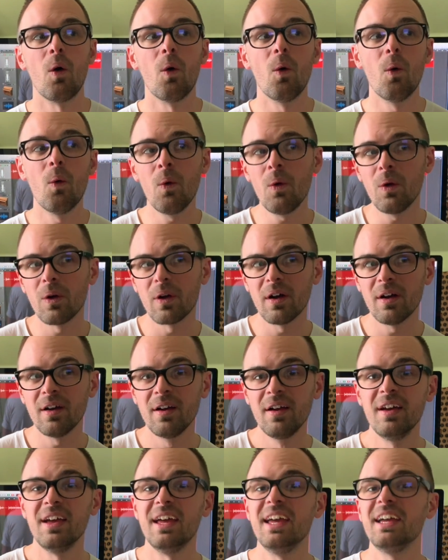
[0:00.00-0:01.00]
or
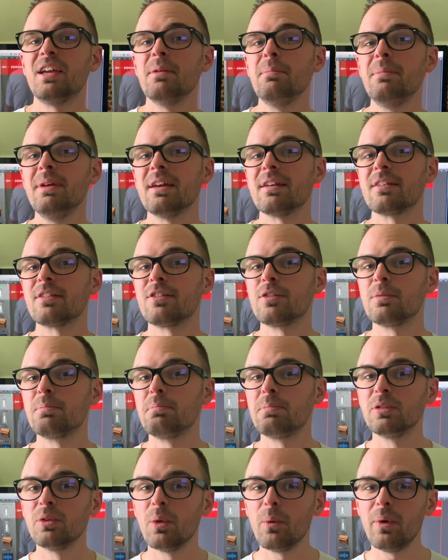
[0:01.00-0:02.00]
it can be
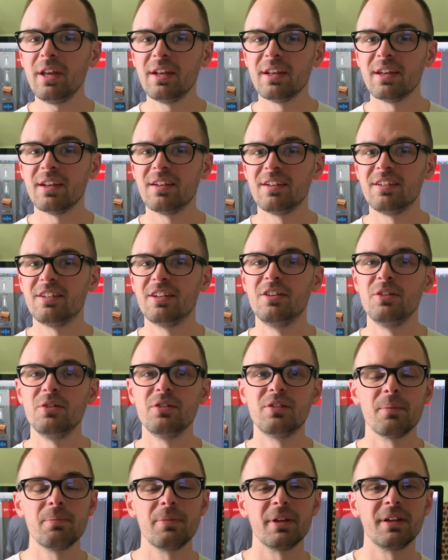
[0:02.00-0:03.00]
exploited to do
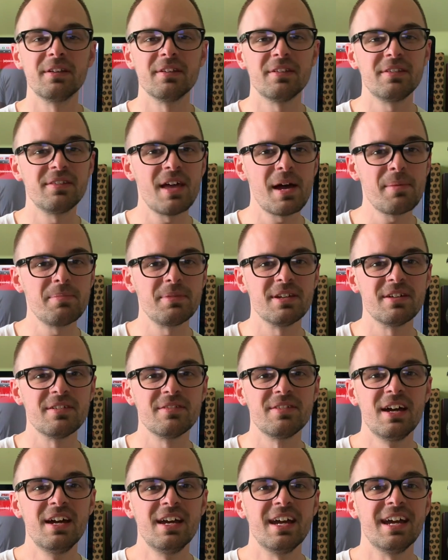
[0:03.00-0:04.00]
something
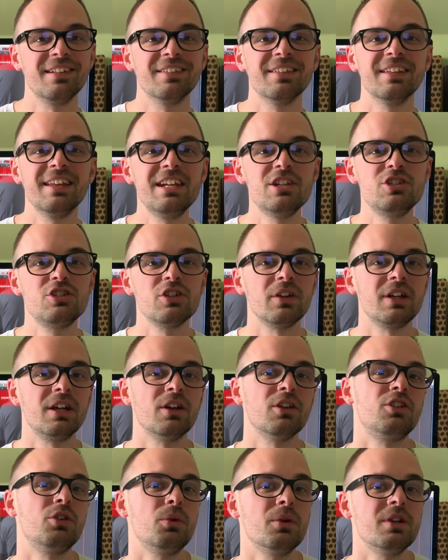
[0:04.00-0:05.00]
deceptive and lead your
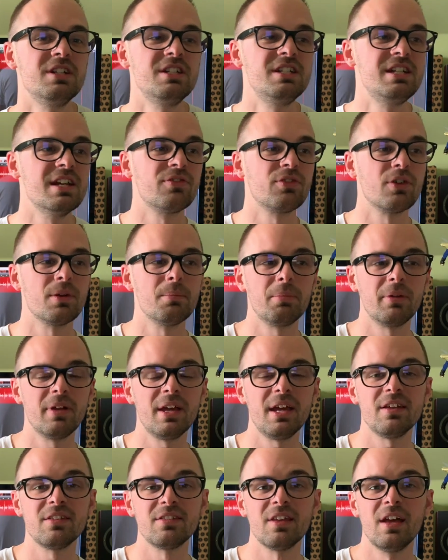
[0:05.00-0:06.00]
ear to a different
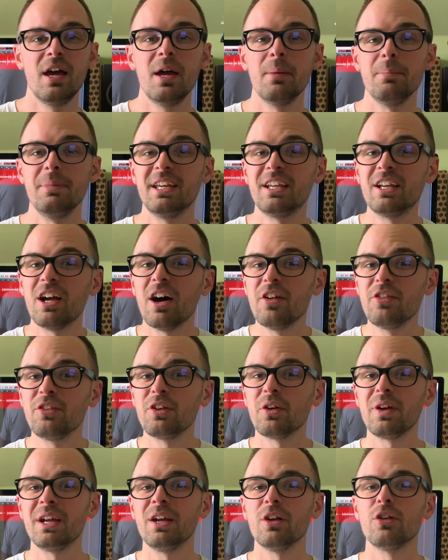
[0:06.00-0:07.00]
place because
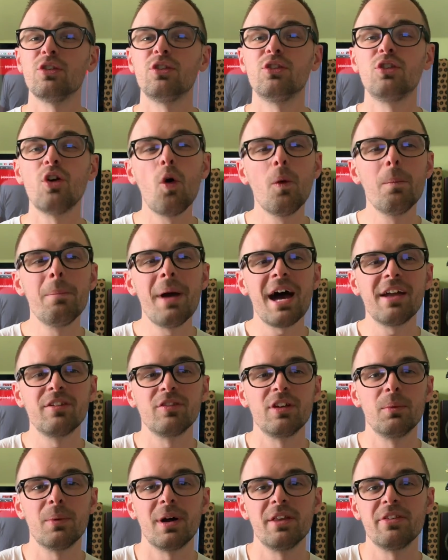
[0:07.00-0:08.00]
your ear so
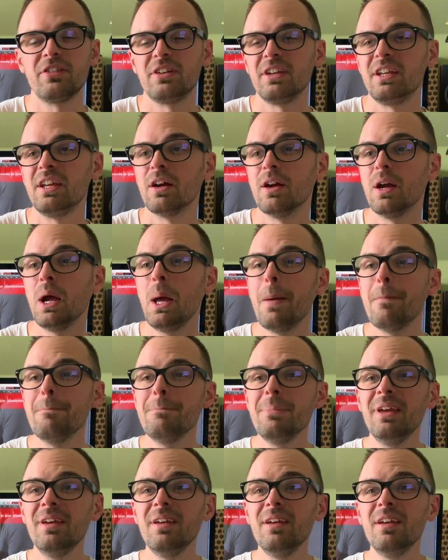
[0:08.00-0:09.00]
badly wants to hear
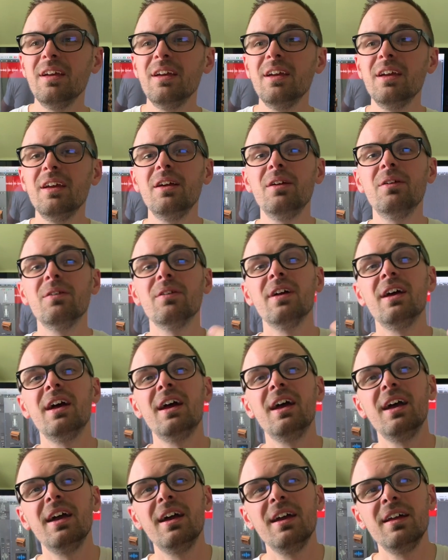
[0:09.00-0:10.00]
mi,
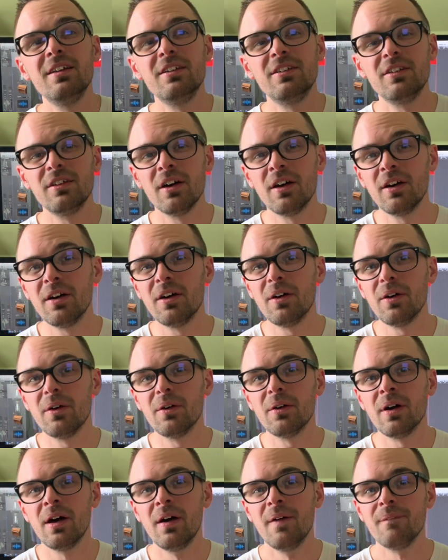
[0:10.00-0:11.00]
re,
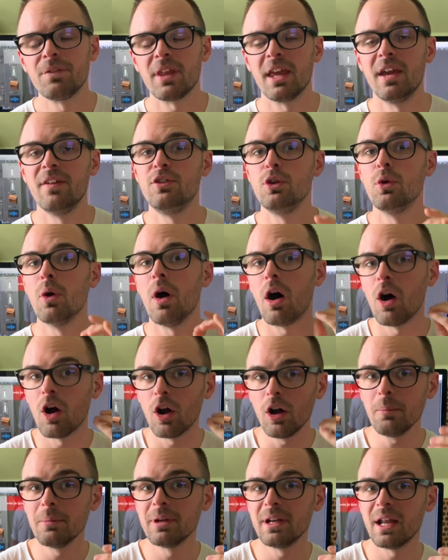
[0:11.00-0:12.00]
do. If you
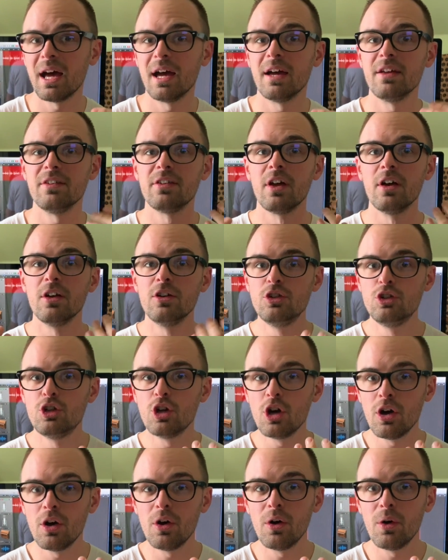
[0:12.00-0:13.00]
harmonize
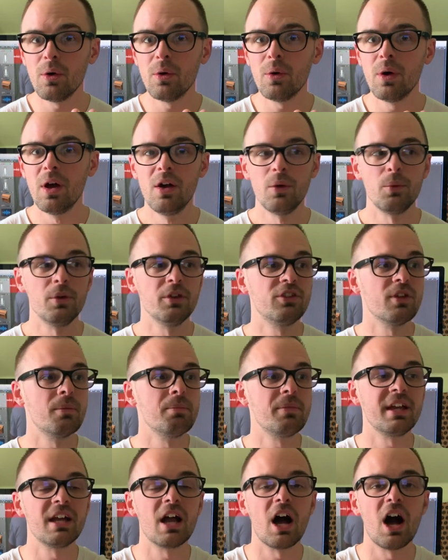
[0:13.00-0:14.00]
do with
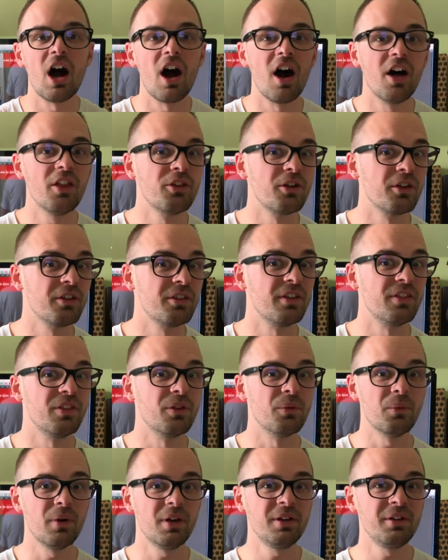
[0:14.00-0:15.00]
something other than
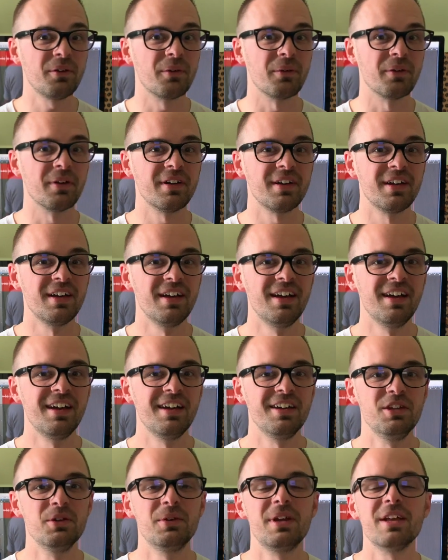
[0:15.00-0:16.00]
the 1 chord,
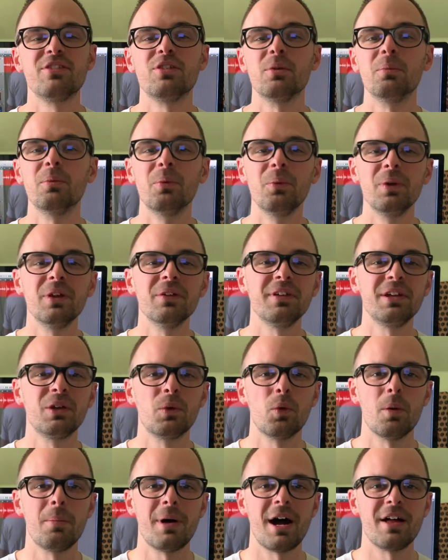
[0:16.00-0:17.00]
you get some really
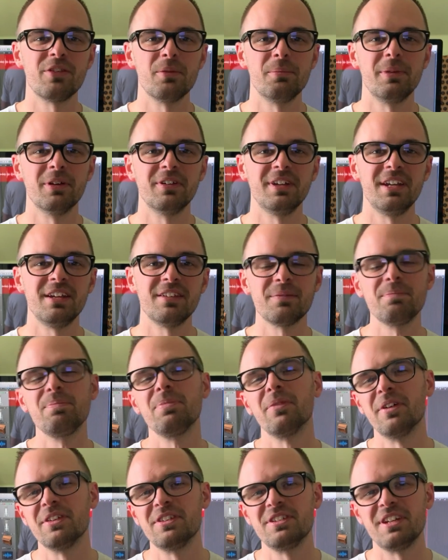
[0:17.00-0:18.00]
cool possibilities.
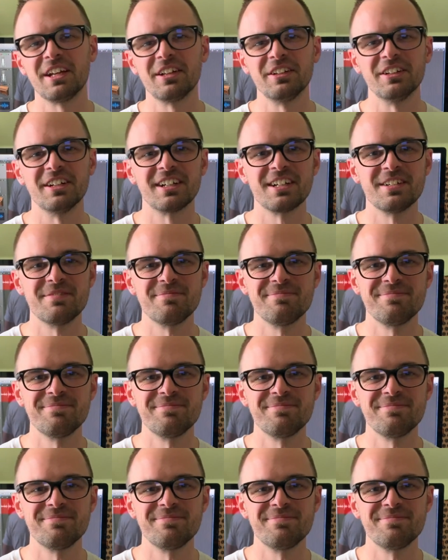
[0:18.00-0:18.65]
Let's take a look.